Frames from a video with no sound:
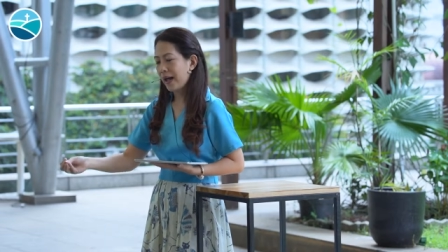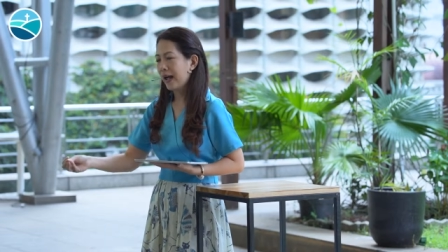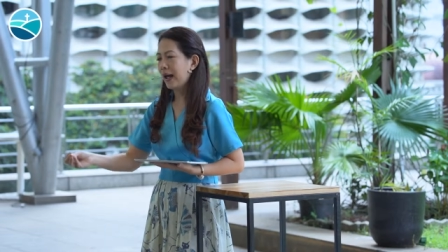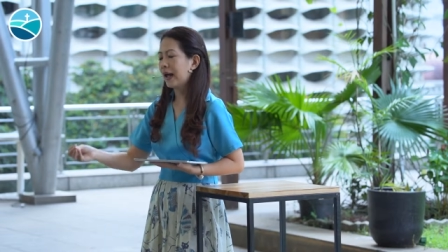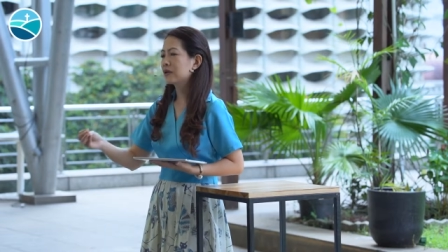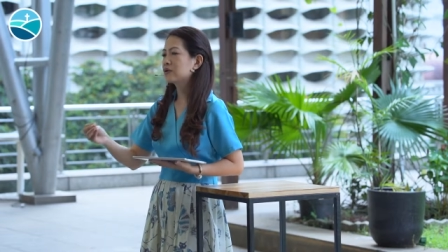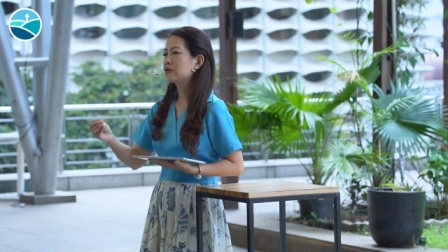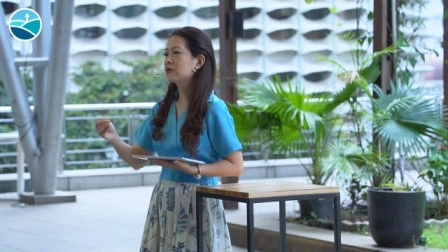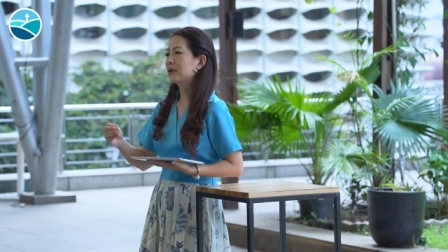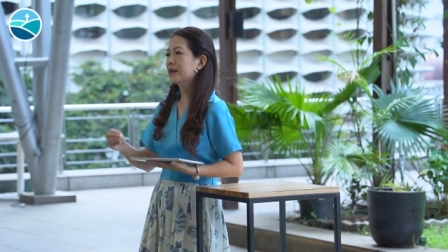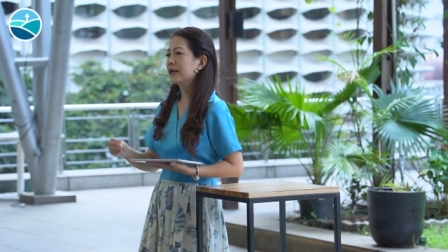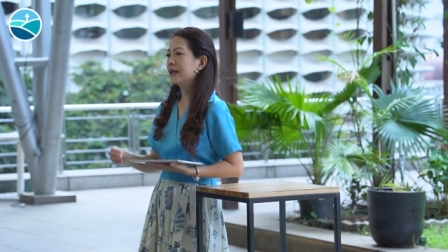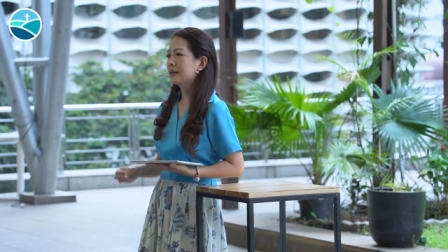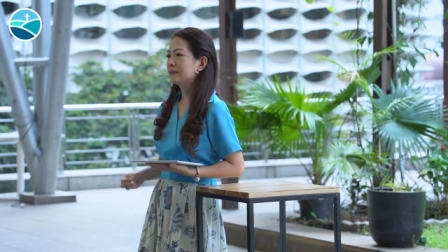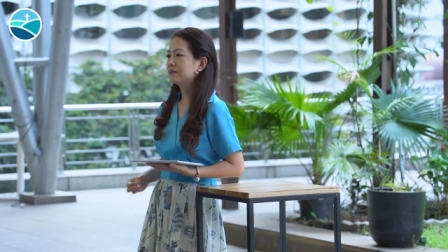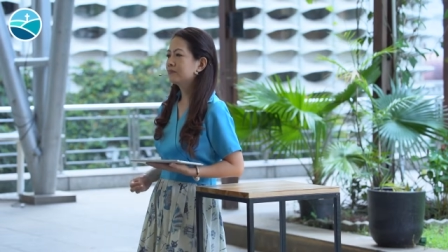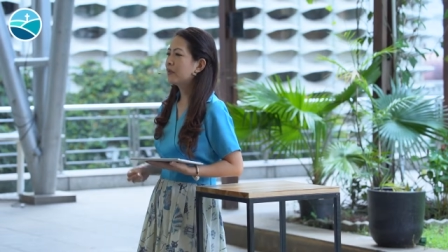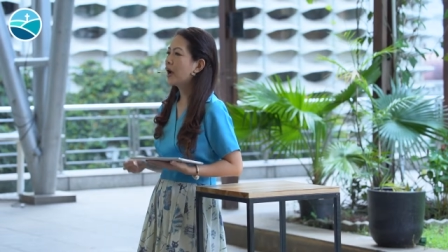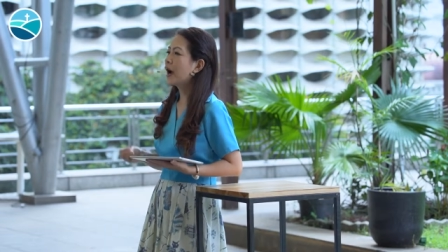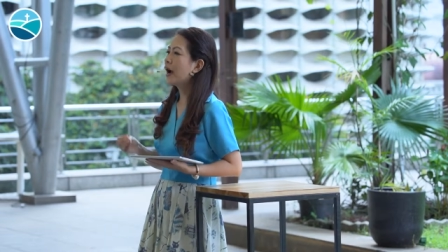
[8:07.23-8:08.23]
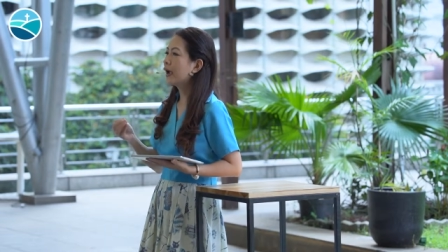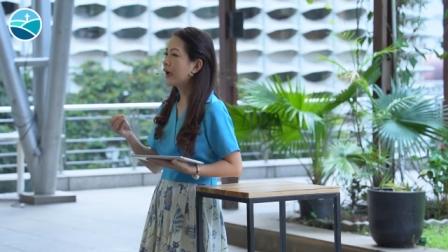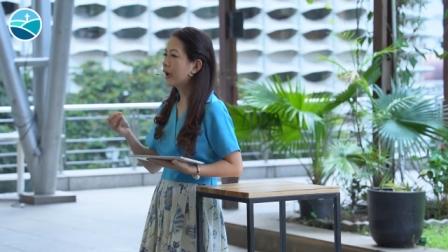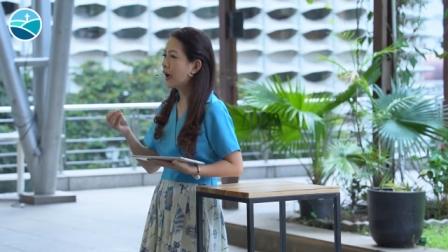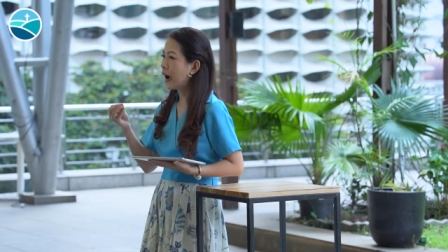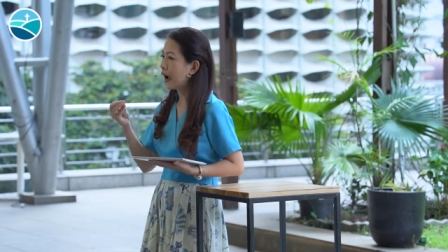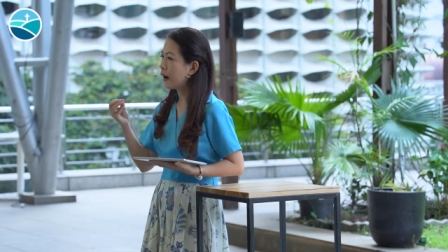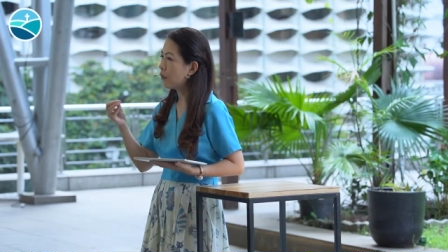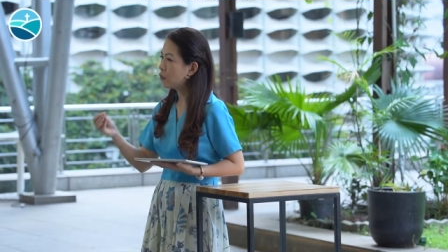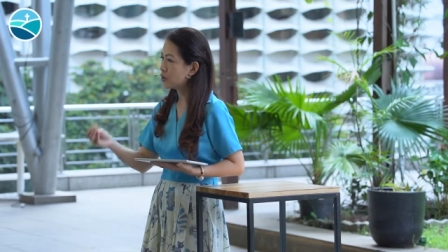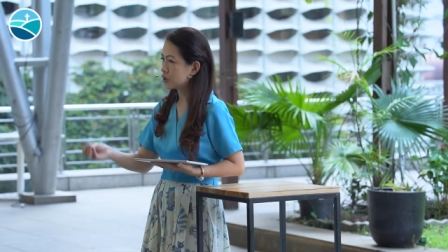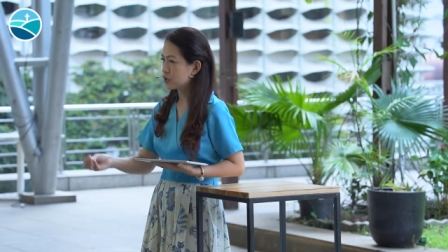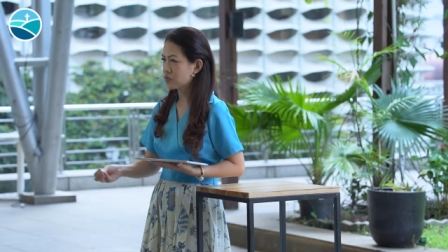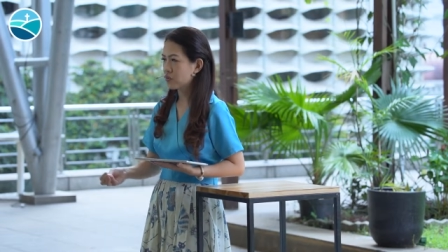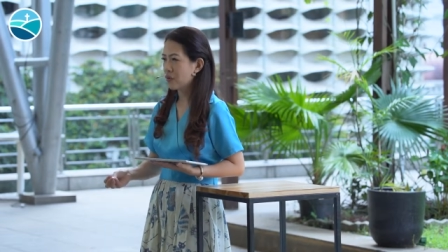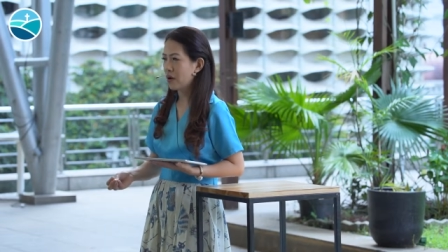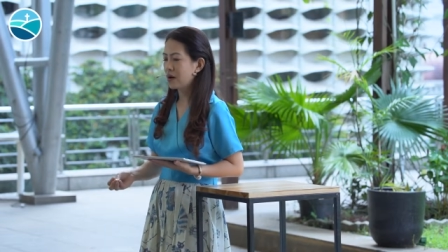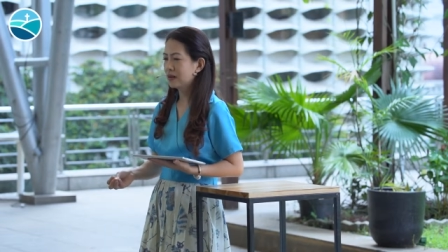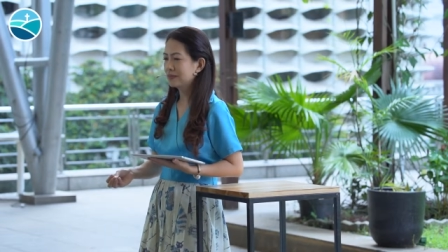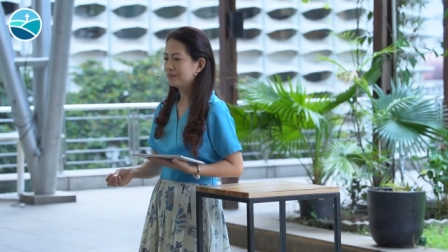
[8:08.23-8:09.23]
actually, I, I was
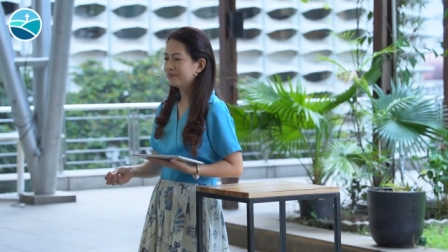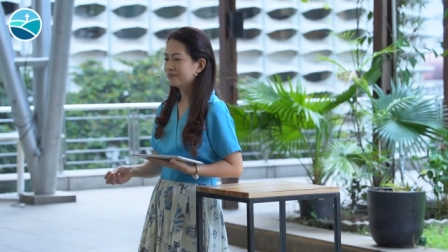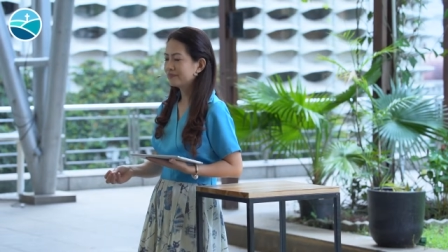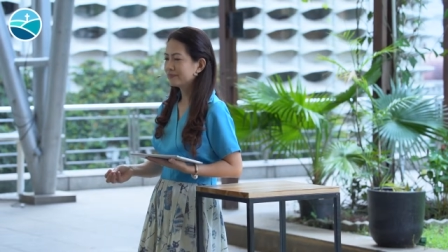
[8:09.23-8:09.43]
wrong.